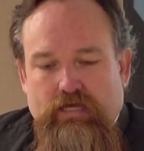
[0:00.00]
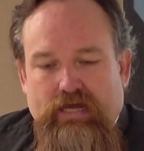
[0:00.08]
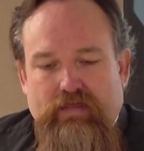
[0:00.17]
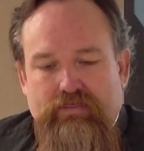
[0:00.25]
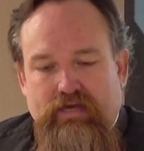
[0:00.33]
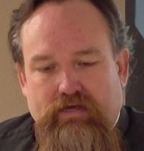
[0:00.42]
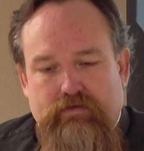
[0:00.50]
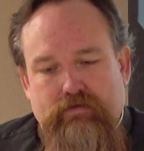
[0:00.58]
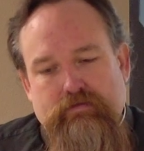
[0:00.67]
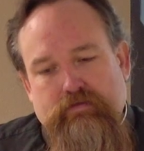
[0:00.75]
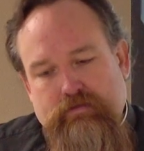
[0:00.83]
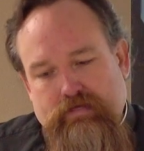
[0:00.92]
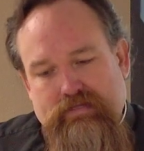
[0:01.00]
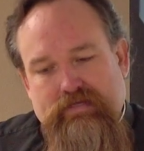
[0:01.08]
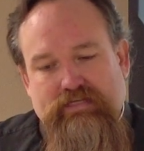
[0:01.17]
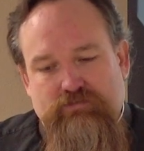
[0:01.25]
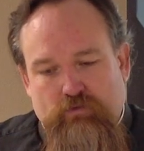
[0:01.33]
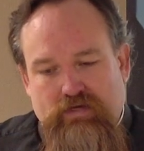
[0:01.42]
And I think that
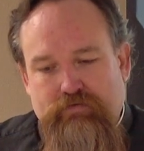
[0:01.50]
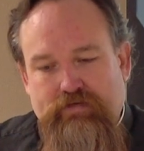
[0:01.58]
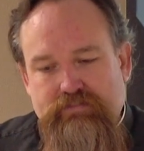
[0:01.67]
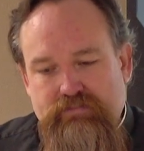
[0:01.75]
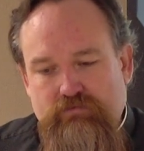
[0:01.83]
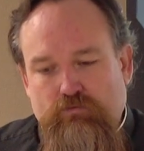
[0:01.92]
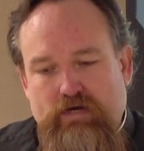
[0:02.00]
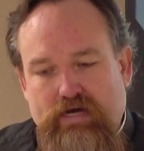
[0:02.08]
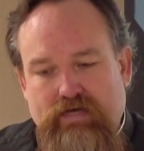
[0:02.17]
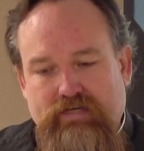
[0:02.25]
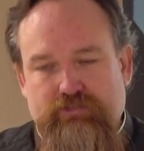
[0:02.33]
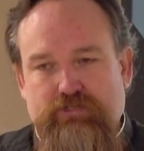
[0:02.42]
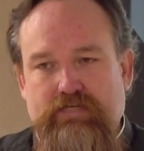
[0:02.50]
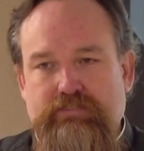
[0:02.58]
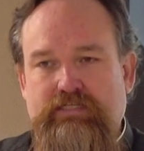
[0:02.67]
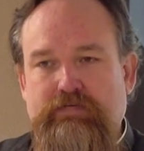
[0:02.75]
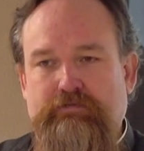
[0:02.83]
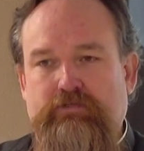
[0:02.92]
that's one reason why he tries
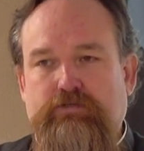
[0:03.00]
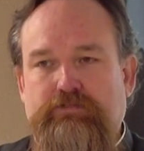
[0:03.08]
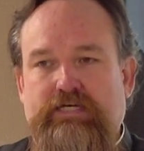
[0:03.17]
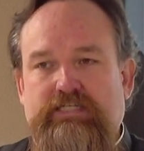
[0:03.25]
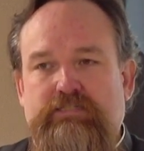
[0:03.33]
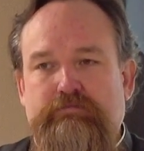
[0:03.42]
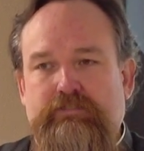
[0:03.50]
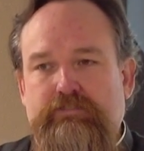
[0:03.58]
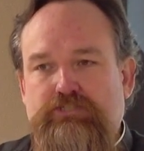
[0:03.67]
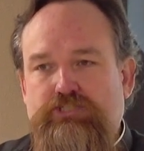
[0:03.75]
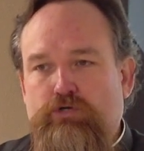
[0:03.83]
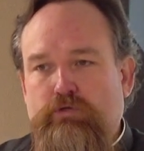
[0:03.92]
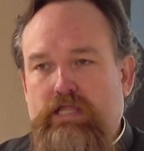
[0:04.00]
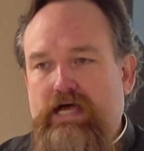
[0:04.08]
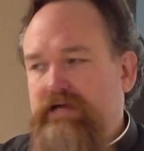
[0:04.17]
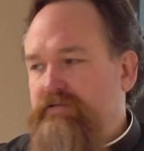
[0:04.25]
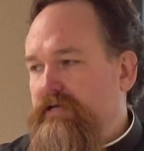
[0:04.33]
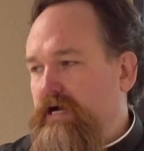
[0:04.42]
to keep the Old Testament so
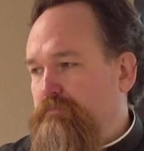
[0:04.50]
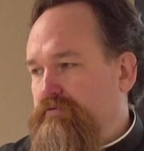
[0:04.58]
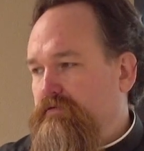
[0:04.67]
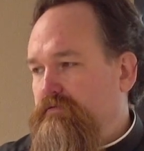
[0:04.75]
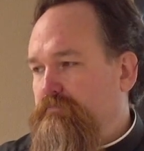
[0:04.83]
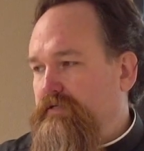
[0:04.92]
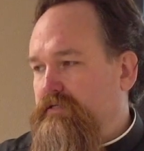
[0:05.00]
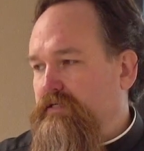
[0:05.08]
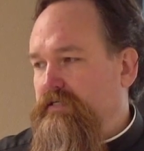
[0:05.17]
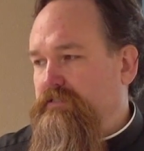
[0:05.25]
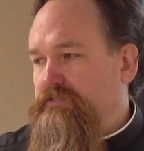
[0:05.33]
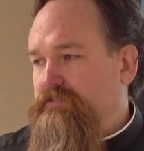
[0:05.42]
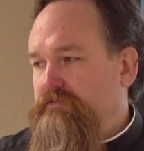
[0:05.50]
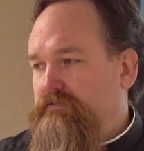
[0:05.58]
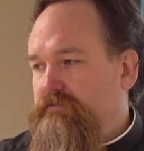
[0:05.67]
locked up, because